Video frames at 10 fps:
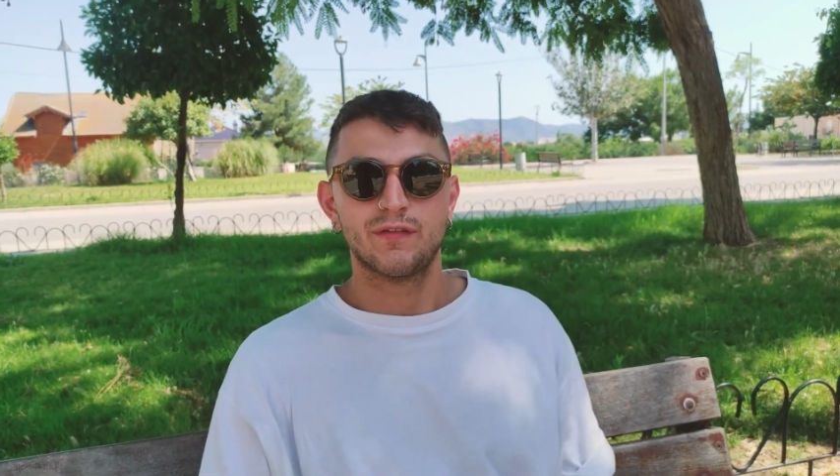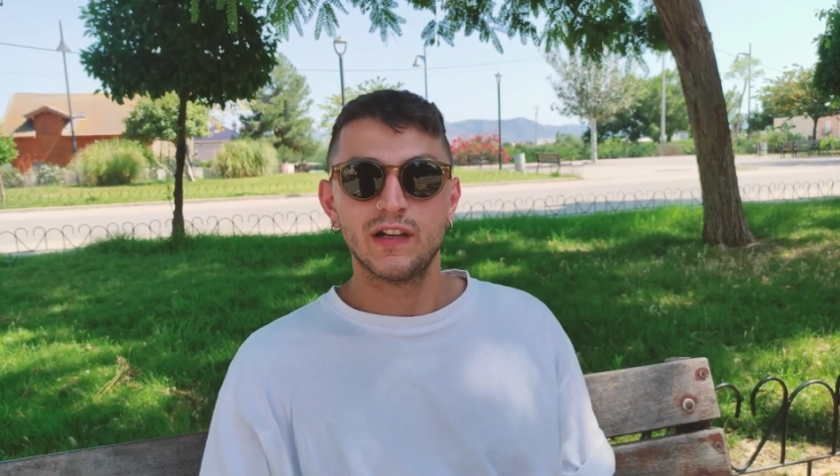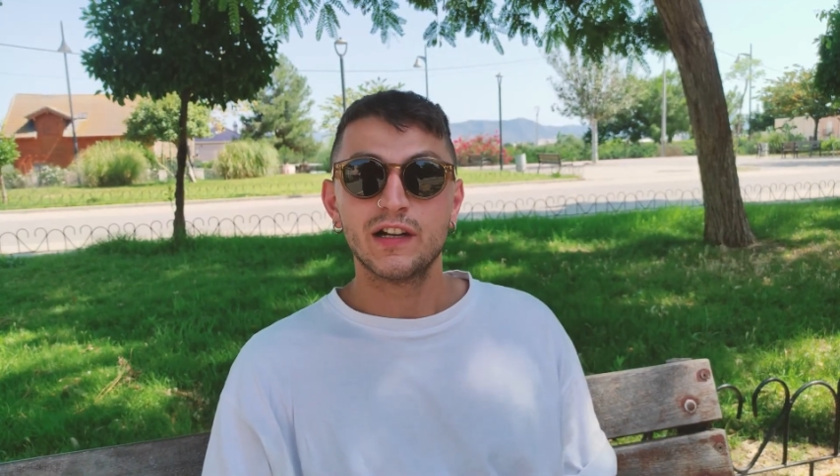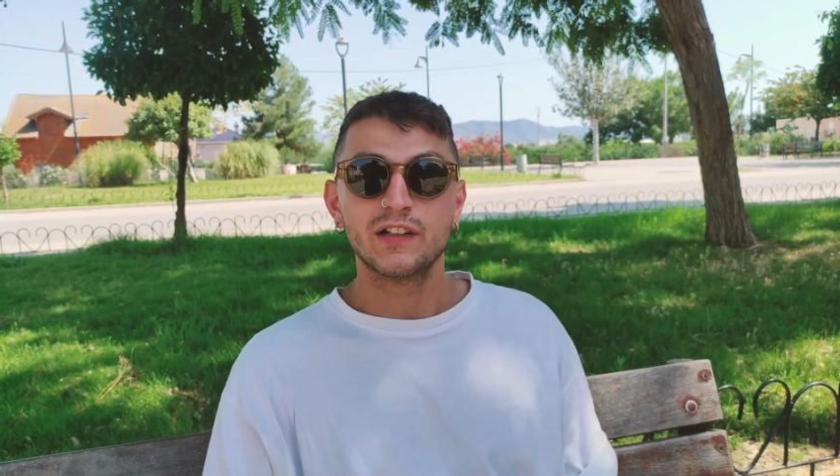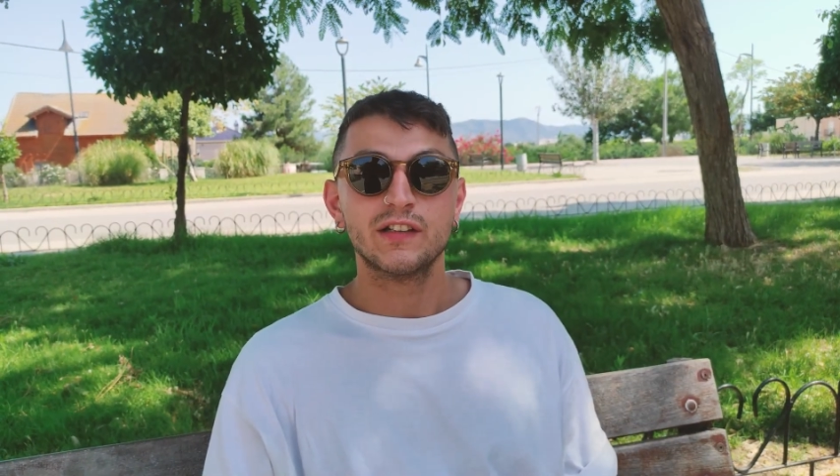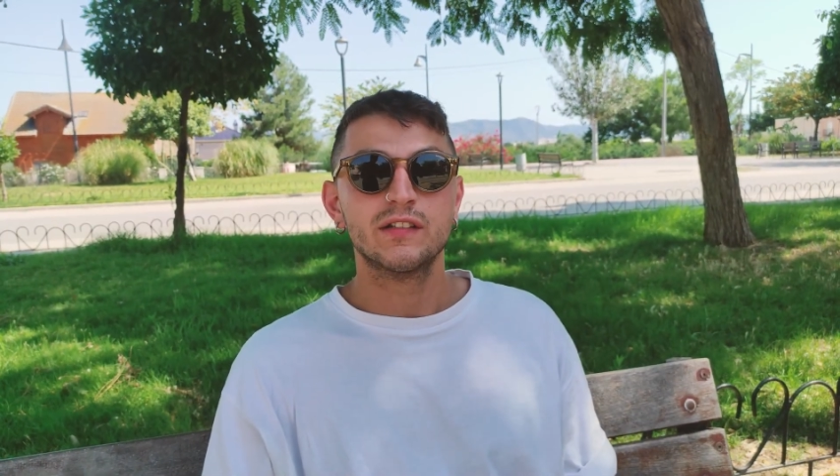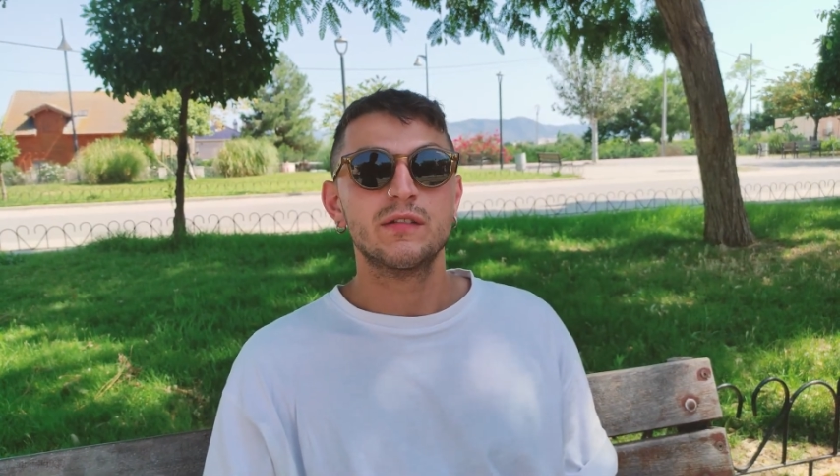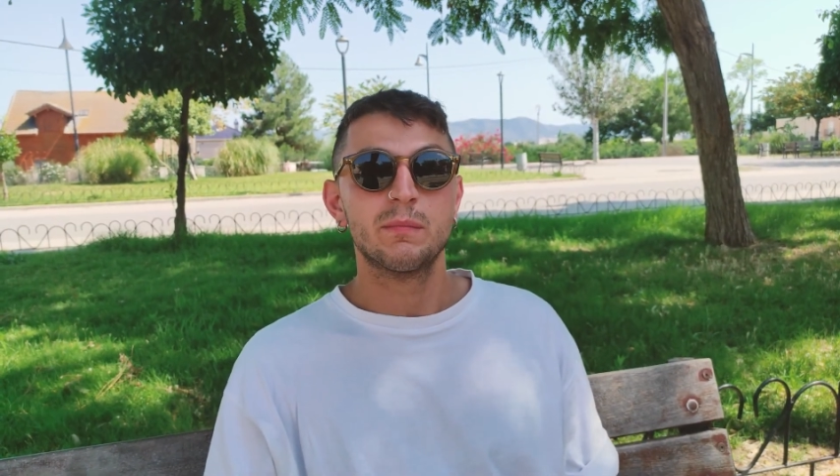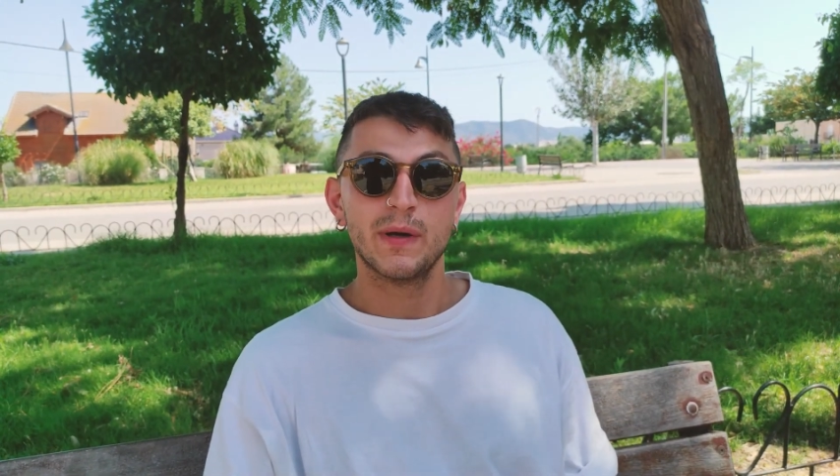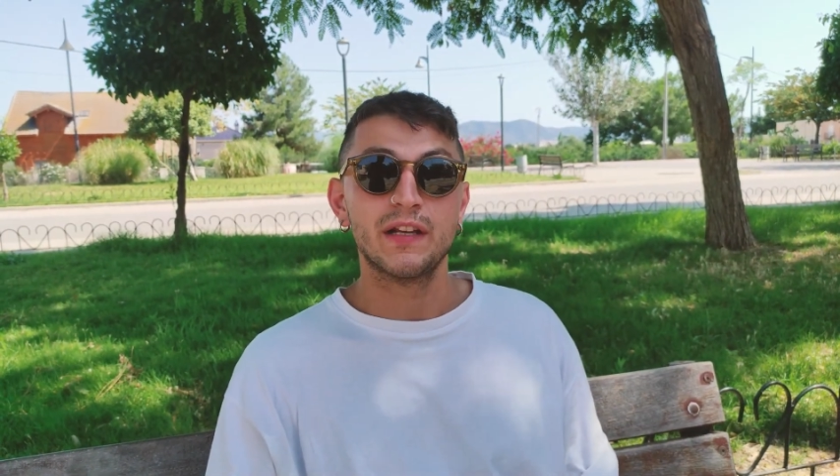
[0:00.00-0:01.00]
have learned
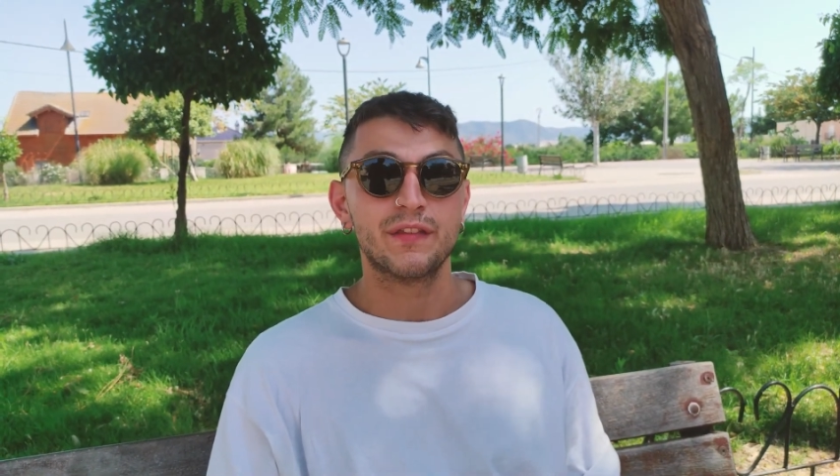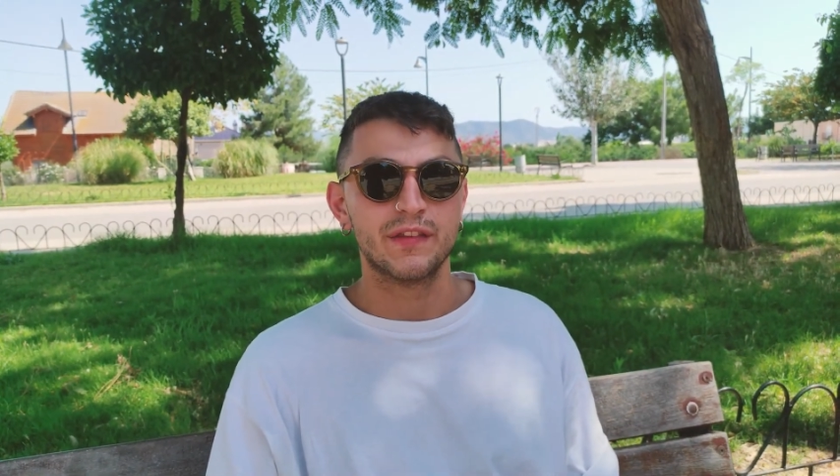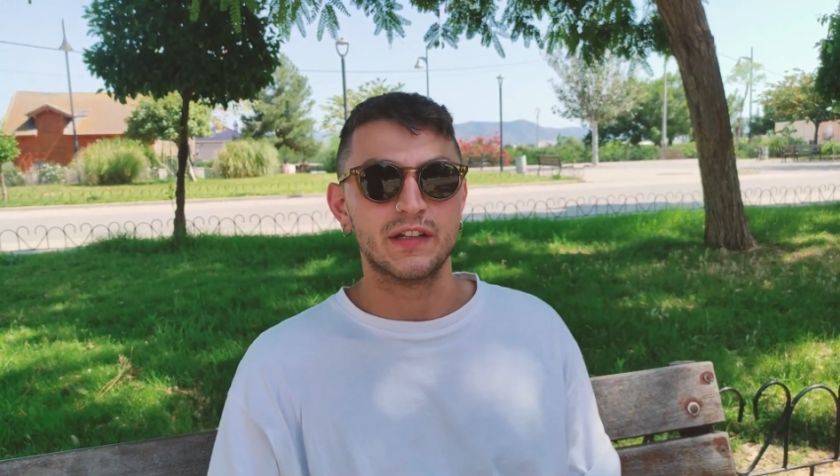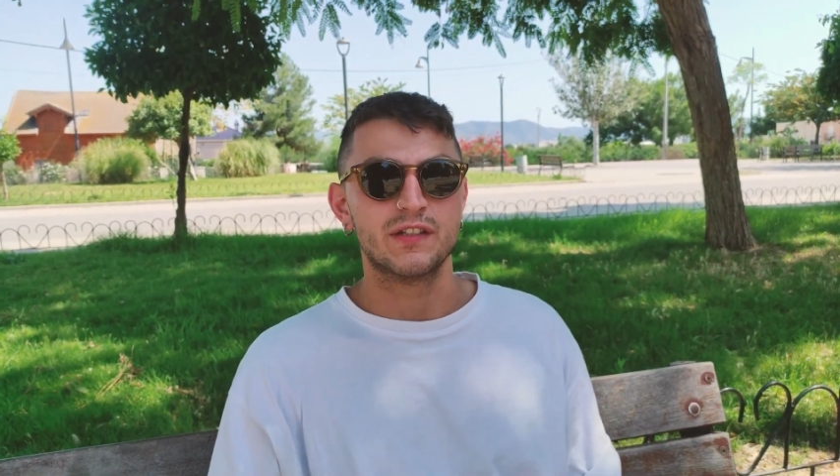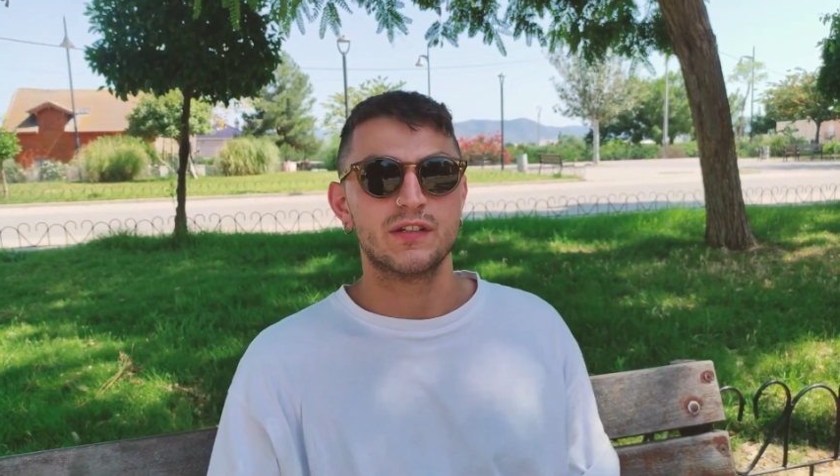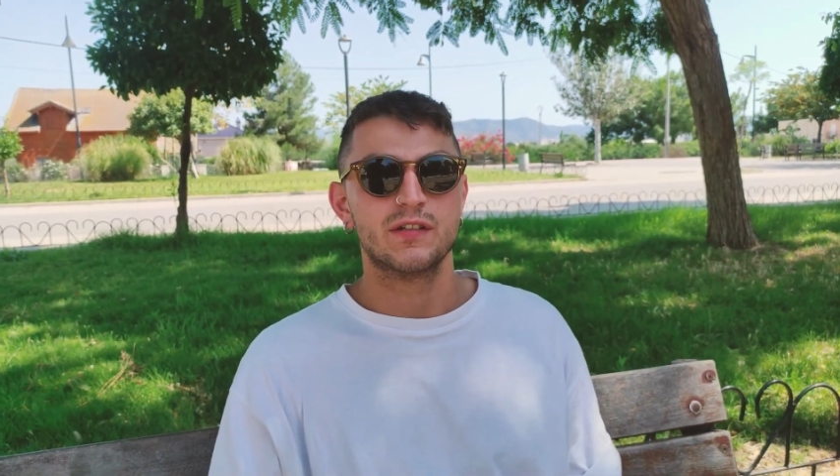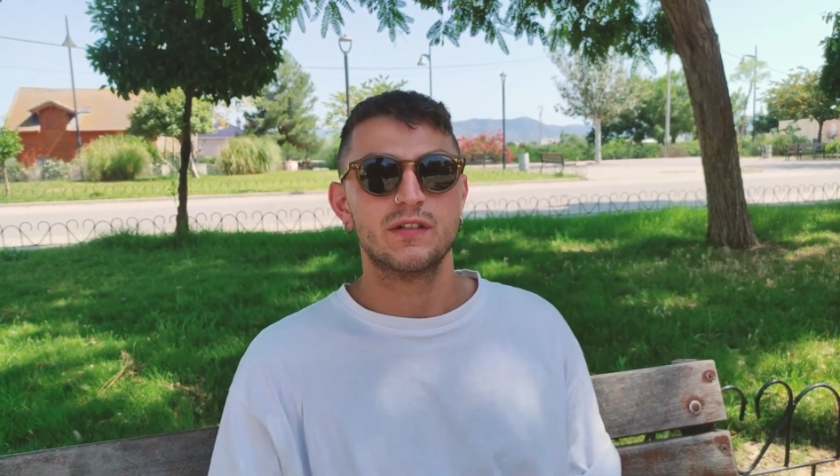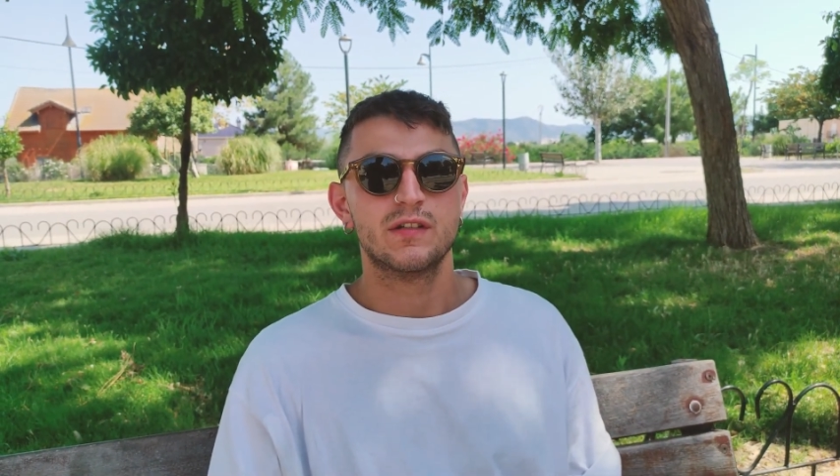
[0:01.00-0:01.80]
many things